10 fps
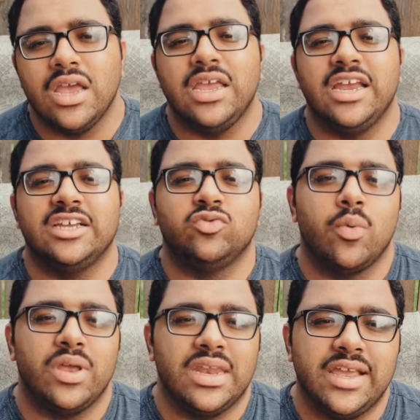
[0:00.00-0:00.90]
here's where
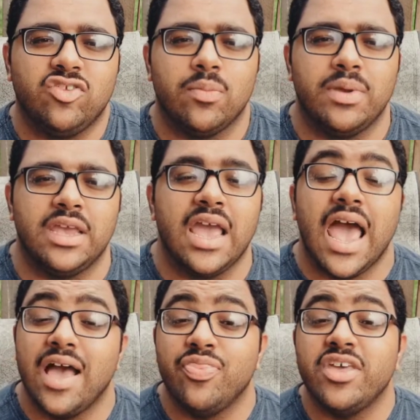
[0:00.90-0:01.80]
we need to be,
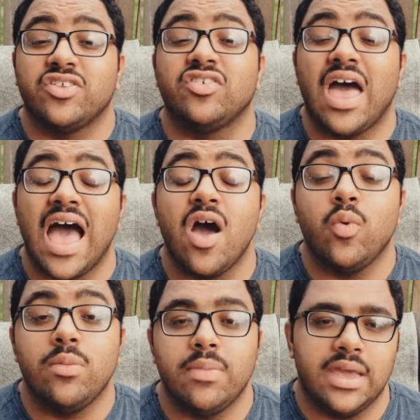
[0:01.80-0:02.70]
and this is how
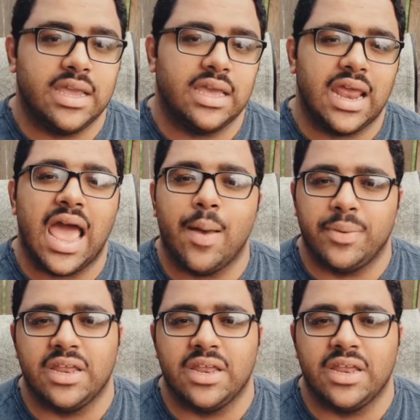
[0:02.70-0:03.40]
we make it happen.